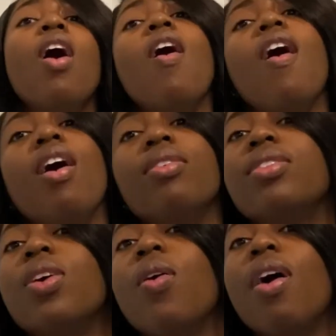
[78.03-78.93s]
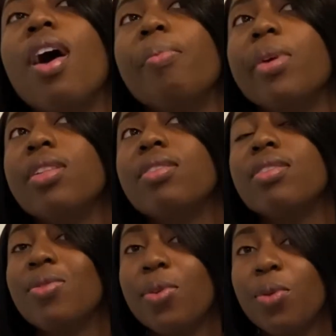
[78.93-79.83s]
Also, coming
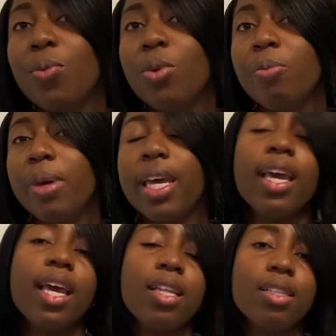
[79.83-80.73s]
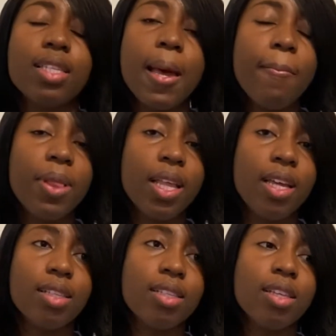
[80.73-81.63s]
soon would be a
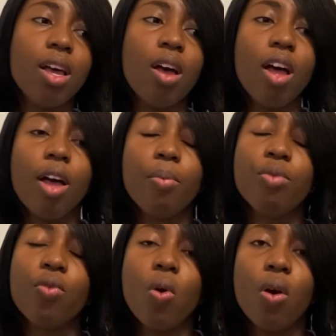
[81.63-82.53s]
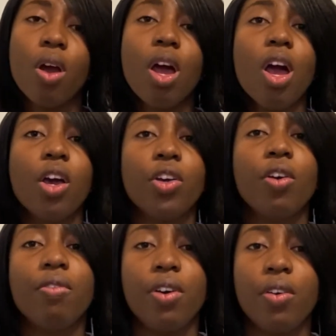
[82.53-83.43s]
template for your
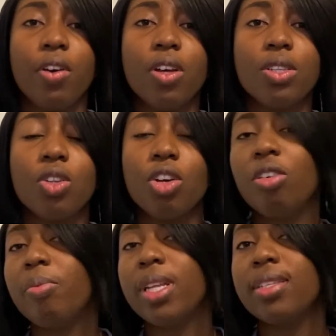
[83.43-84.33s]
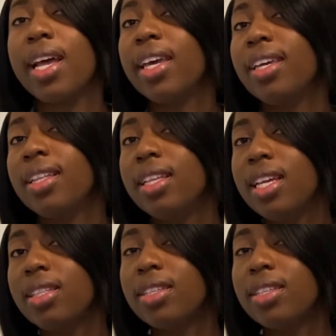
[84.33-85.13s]
various documents that you'd need.